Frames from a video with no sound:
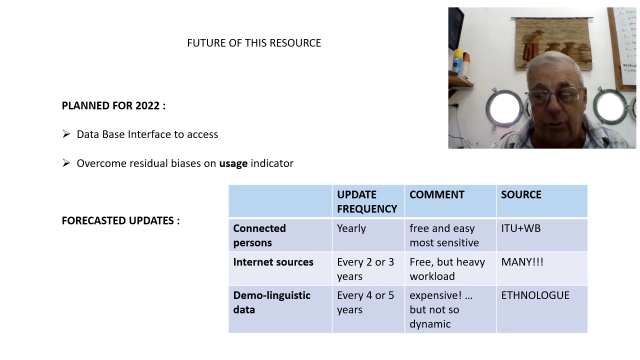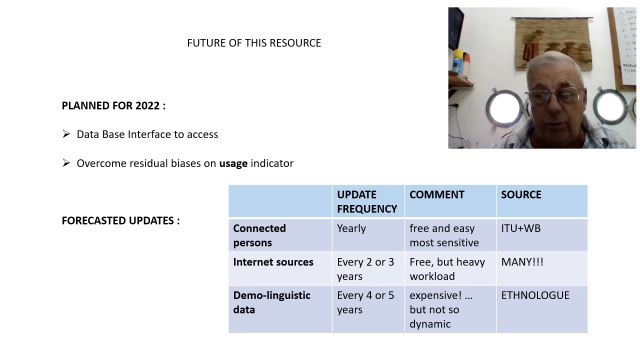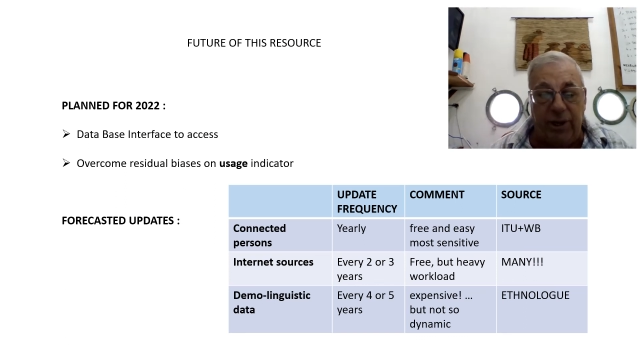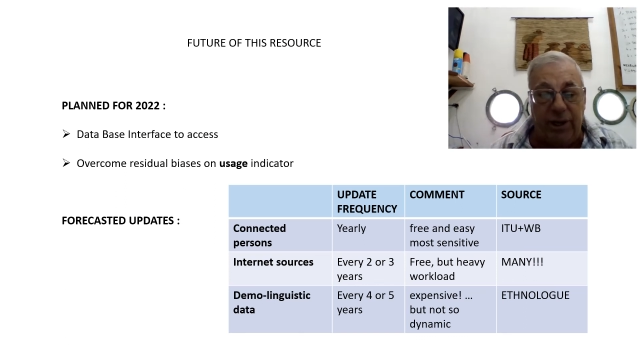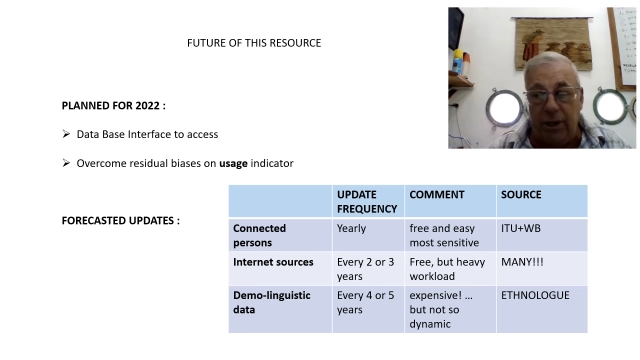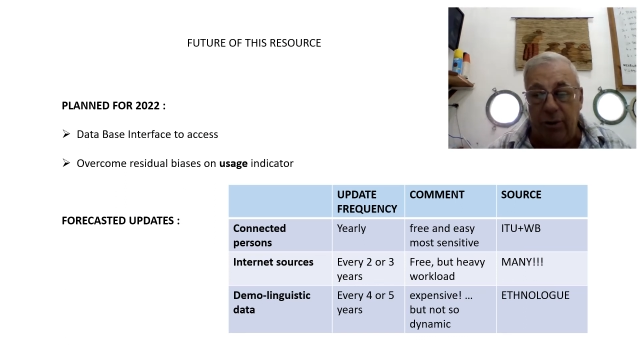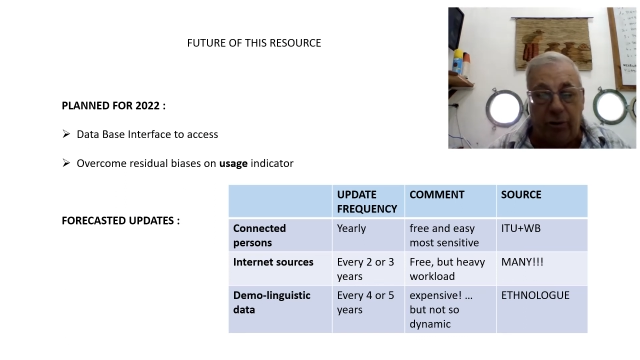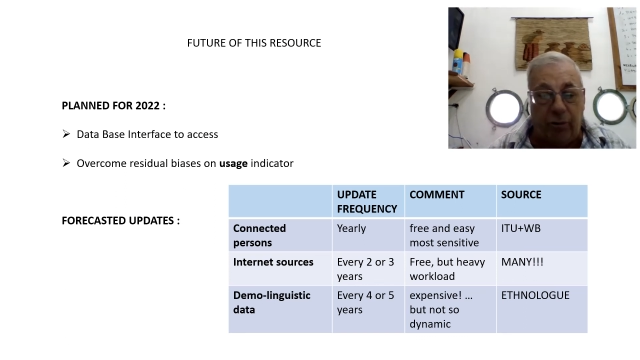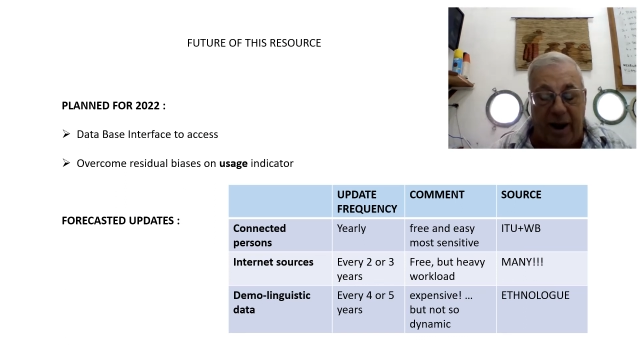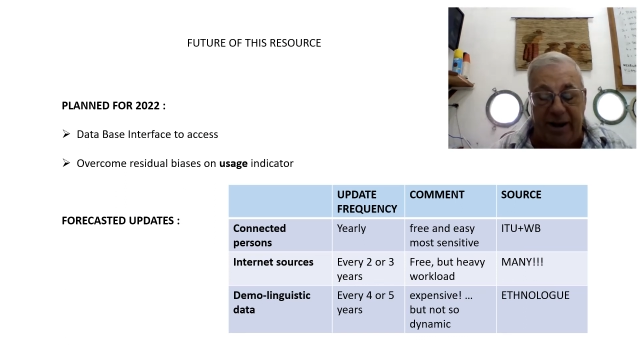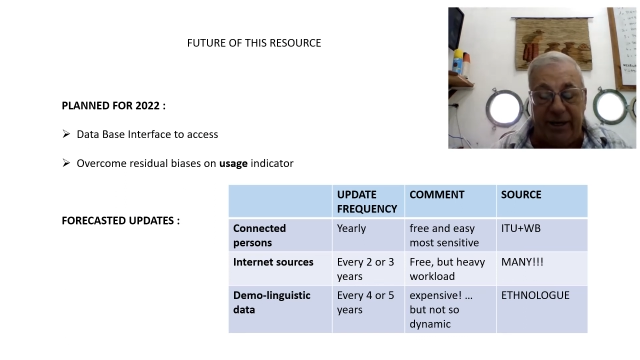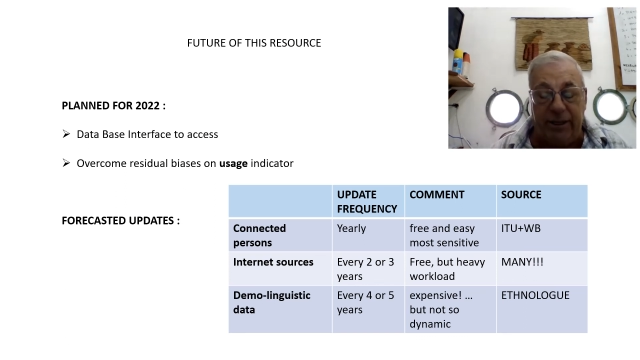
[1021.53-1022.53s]
today in
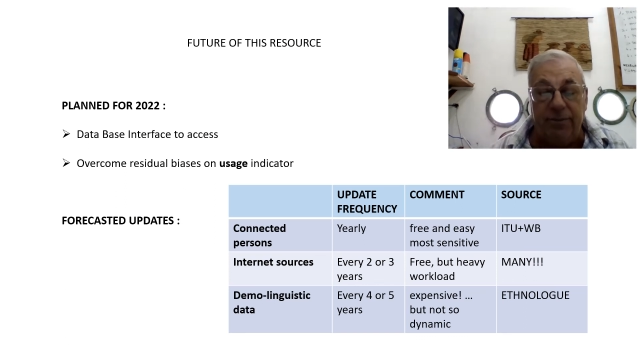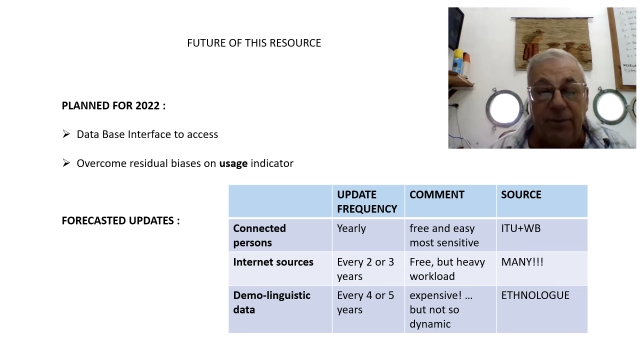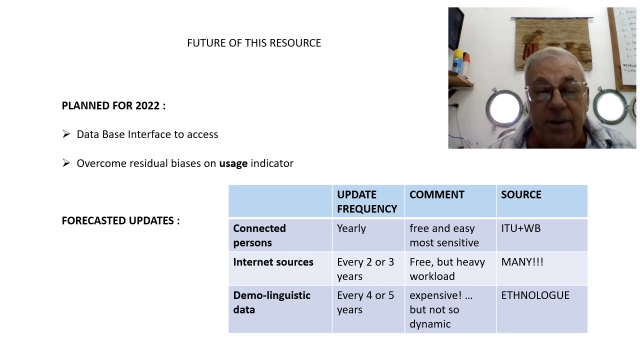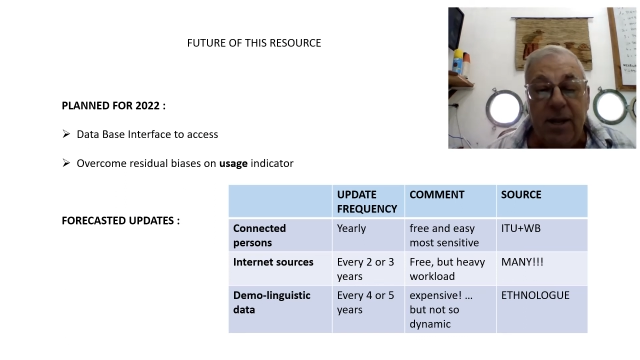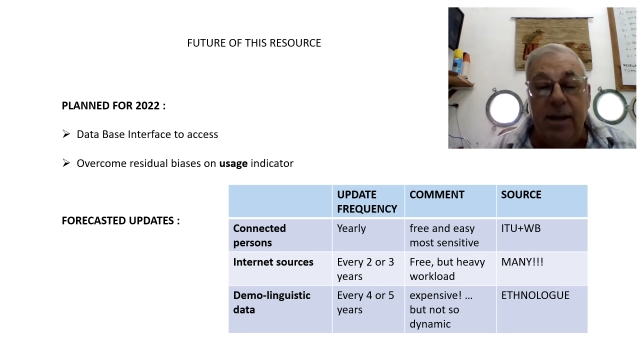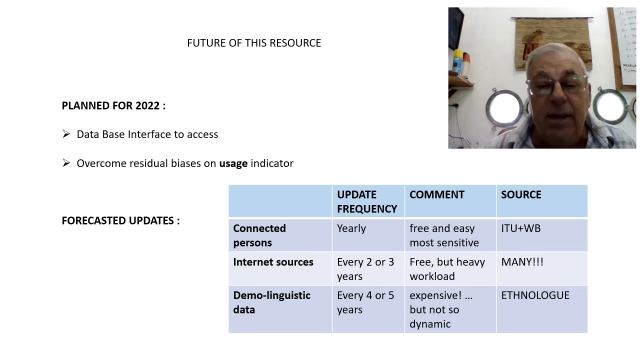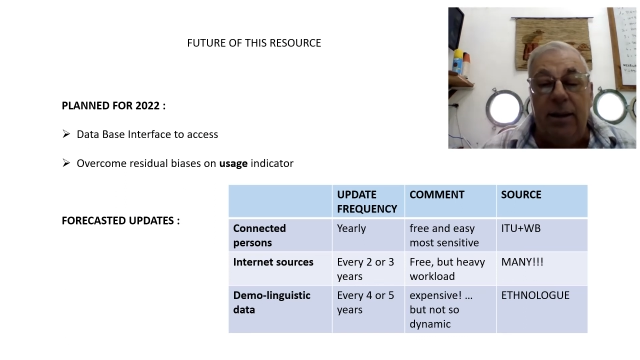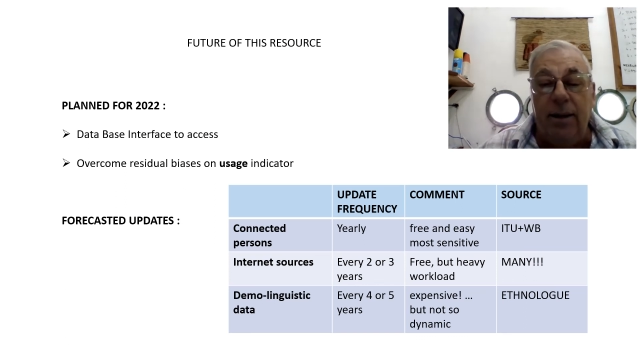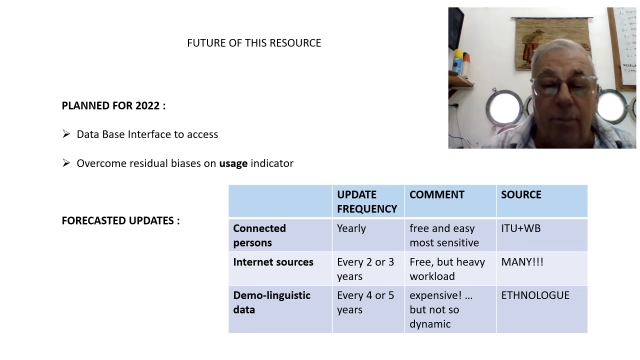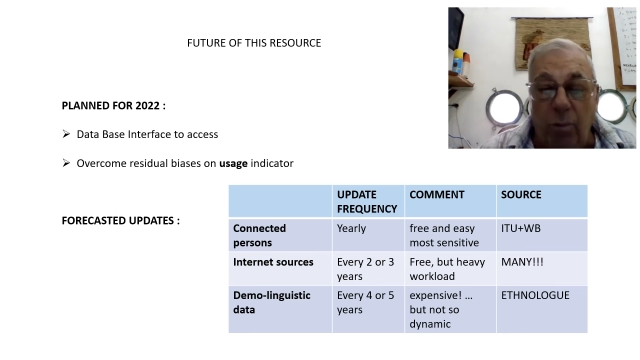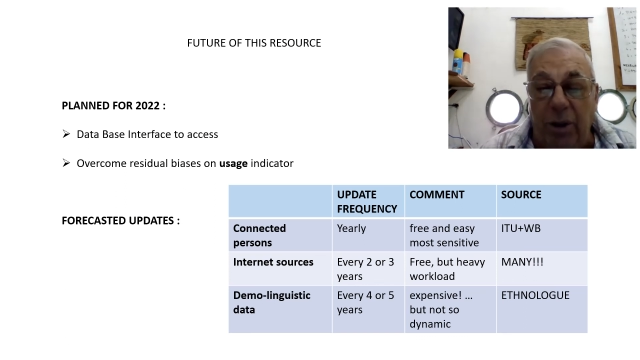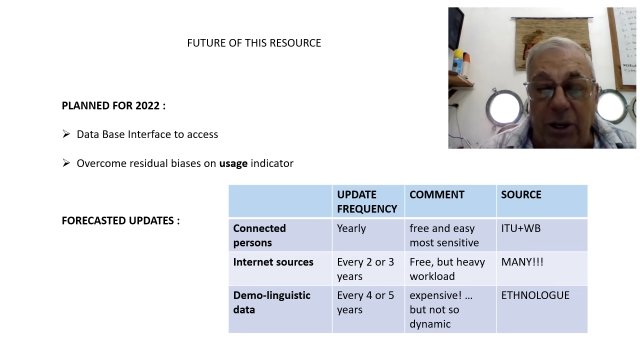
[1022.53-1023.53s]
Ukraine,
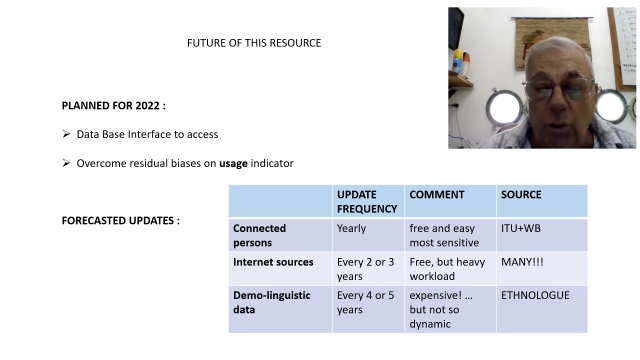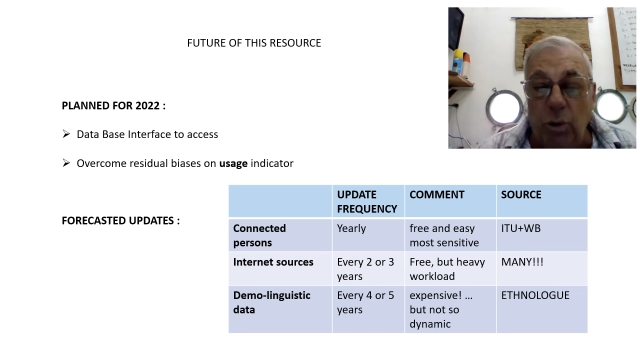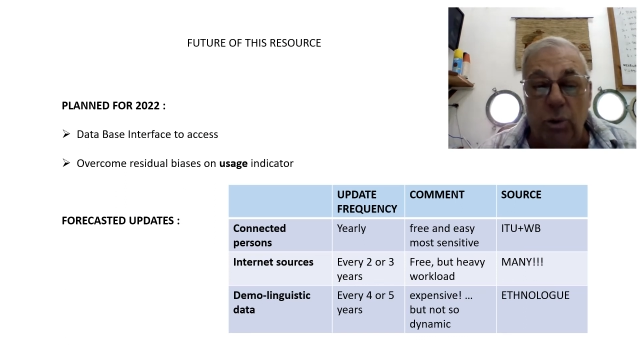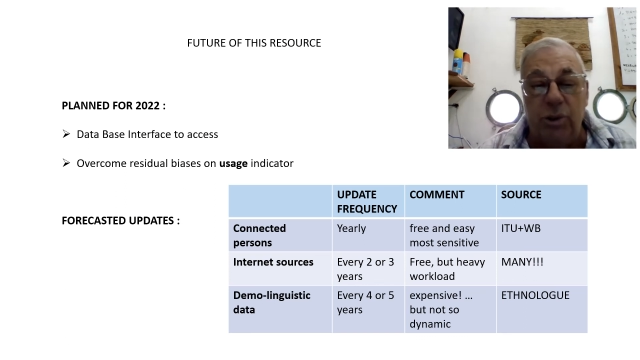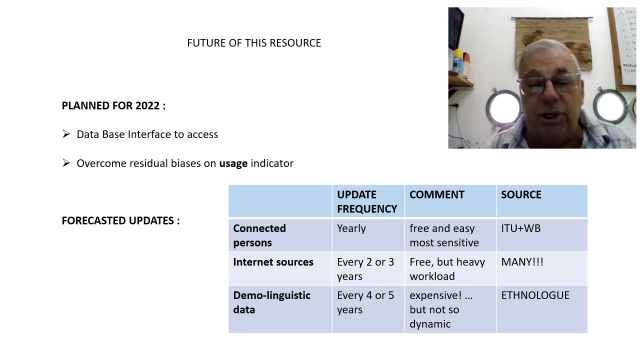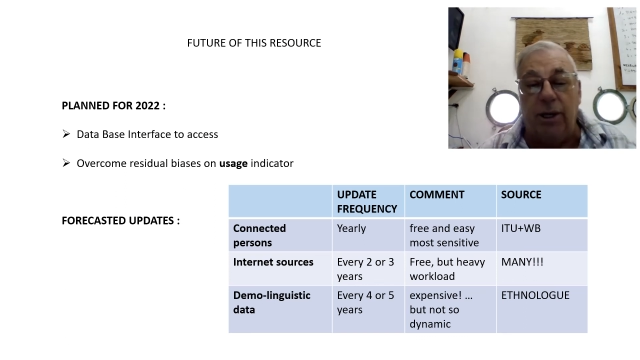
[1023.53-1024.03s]
we use